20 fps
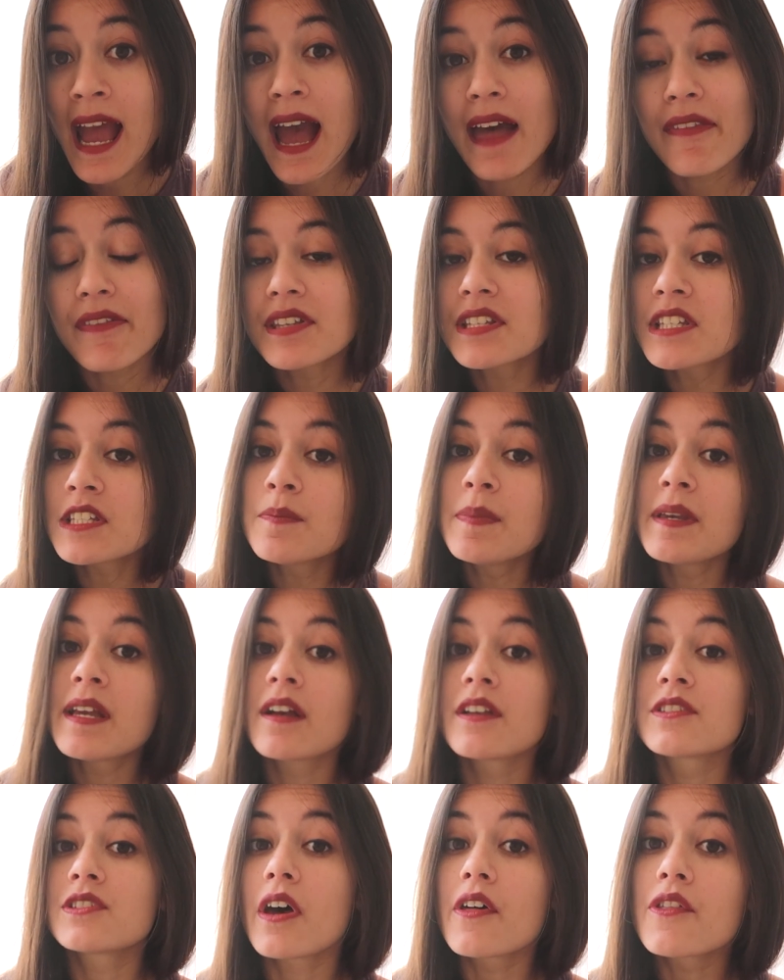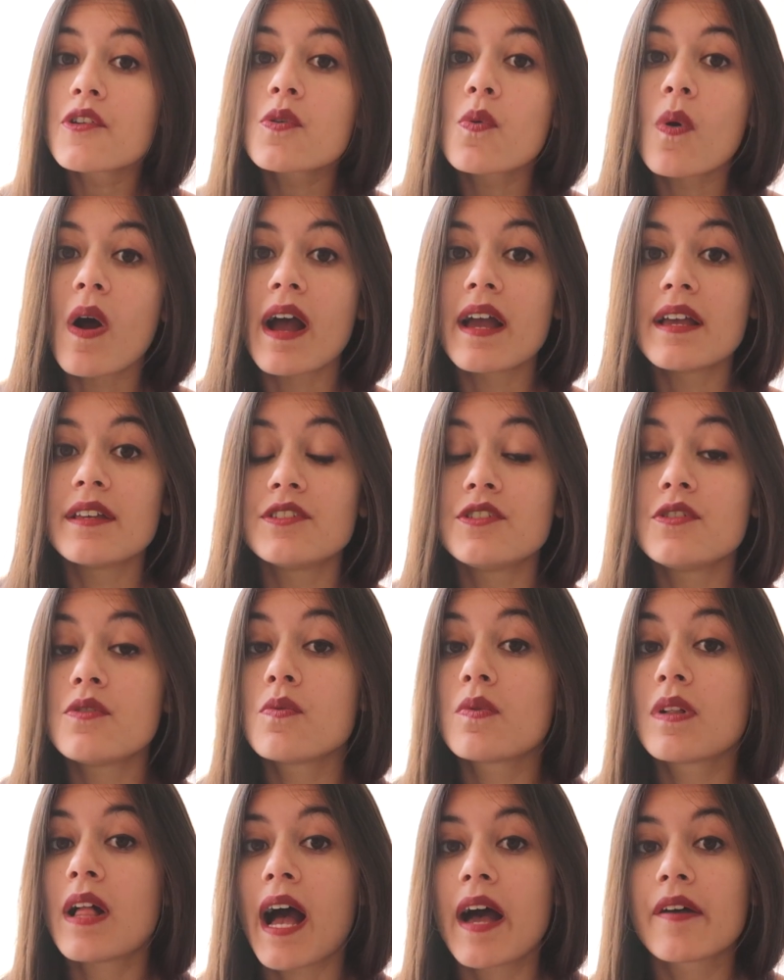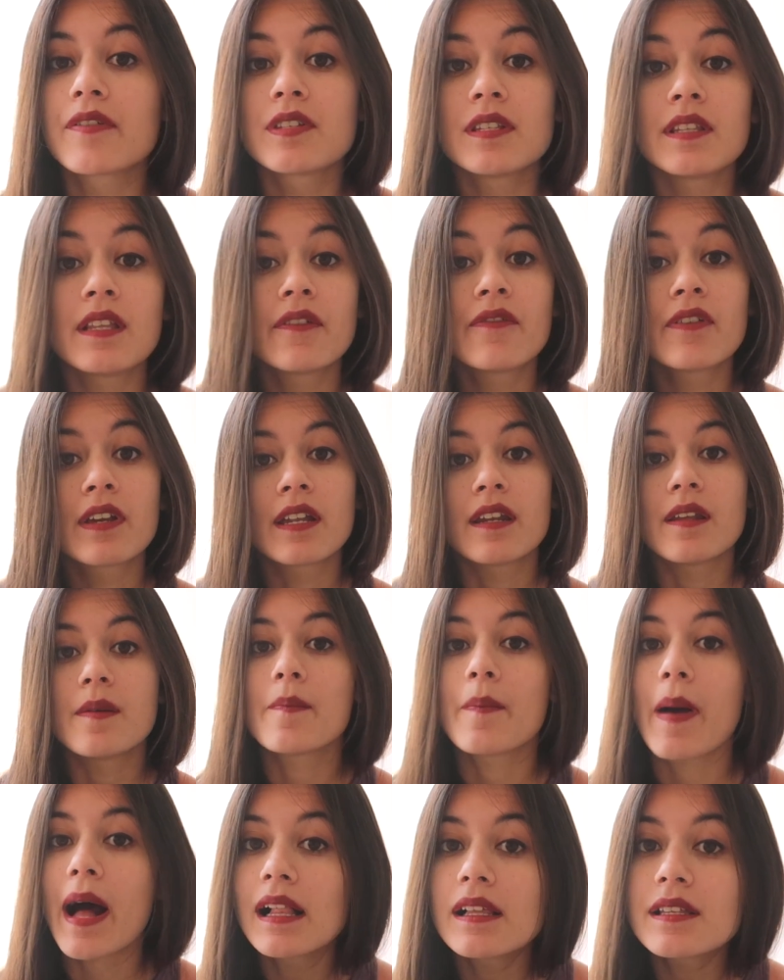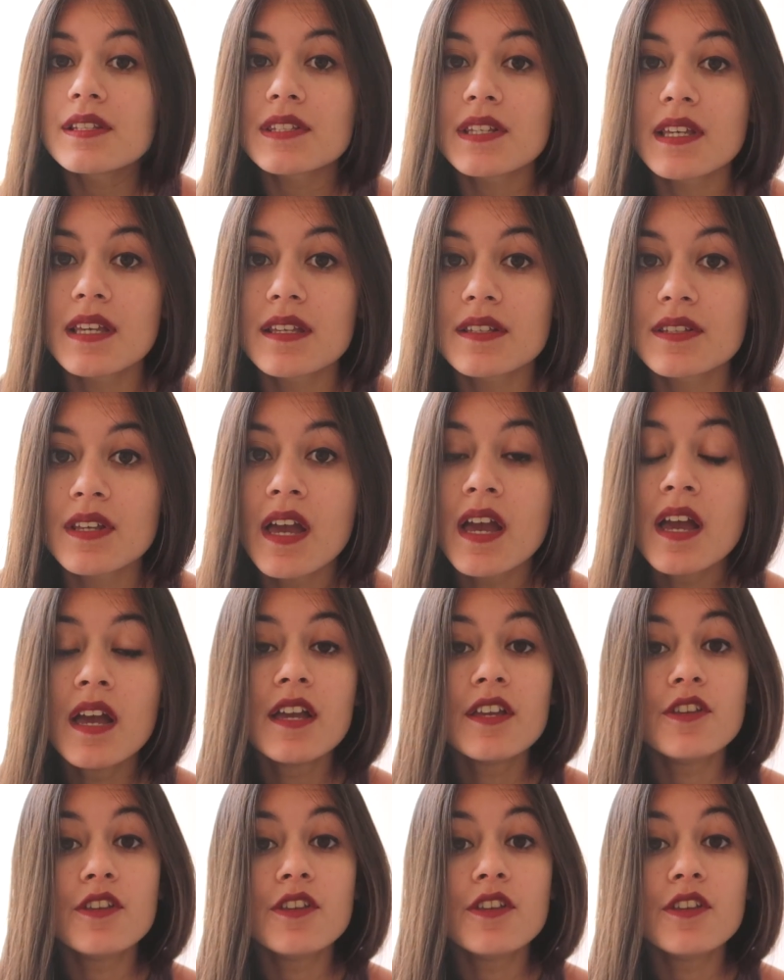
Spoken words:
And this is because otherwise you will have significant imbalances.